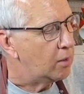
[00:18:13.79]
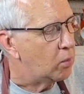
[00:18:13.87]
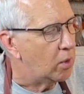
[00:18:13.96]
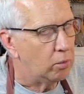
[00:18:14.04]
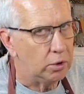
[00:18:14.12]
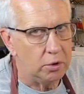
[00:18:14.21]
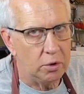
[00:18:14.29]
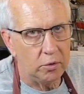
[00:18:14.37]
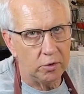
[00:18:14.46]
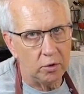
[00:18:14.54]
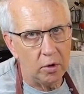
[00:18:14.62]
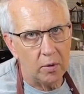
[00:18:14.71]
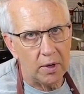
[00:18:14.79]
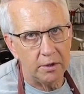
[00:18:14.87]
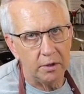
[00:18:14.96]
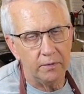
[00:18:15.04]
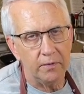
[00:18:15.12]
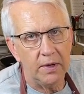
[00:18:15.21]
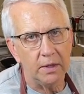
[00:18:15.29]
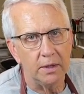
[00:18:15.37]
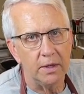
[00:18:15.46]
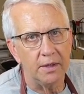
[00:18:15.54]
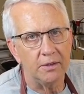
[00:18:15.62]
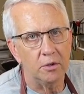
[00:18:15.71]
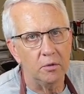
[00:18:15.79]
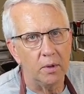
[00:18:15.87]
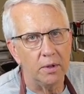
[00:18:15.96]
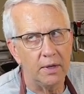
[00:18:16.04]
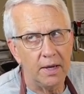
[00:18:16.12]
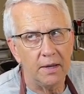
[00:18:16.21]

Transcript: what we'll do is we'll go out to the field the next good weather day.